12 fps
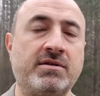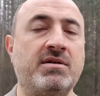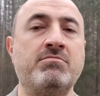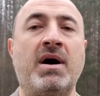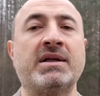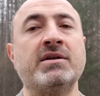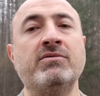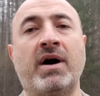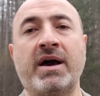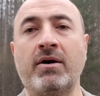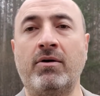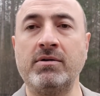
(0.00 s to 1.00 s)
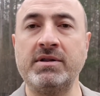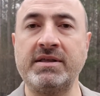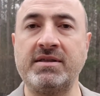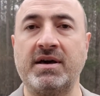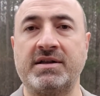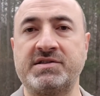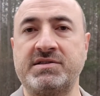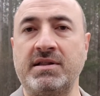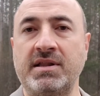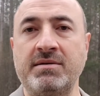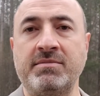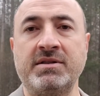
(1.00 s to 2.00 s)
The Model Y only gets the
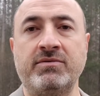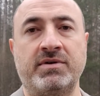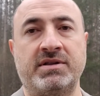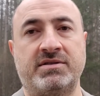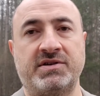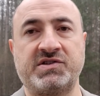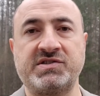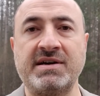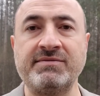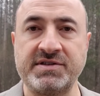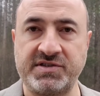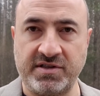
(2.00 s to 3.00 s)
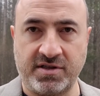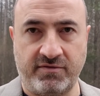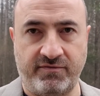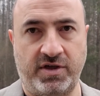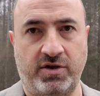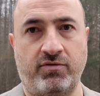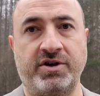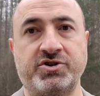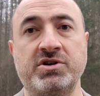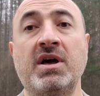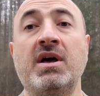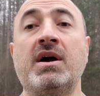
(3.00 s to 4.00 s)
limit with the 7-seat
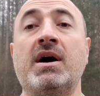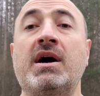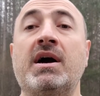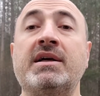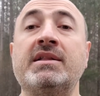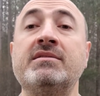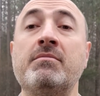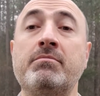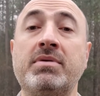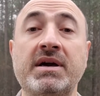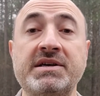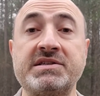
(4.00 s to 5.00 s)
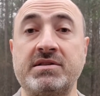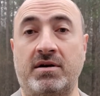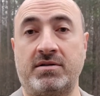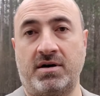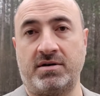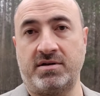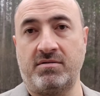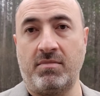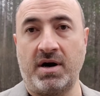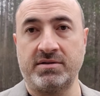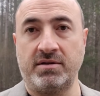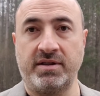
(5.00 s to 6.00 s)
configuration and based on other
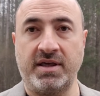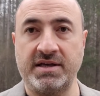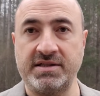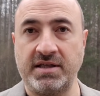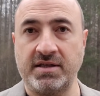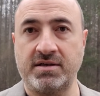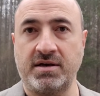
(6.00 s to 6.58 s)
model getting,